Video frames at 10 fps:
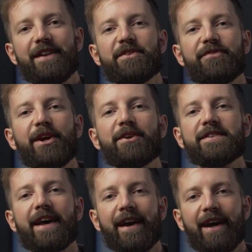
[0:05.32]
In this video
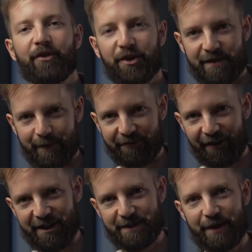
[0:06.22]
today, I've got something
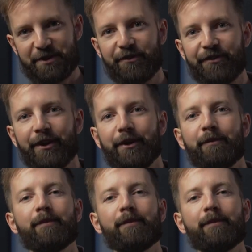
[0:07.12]
very special for you.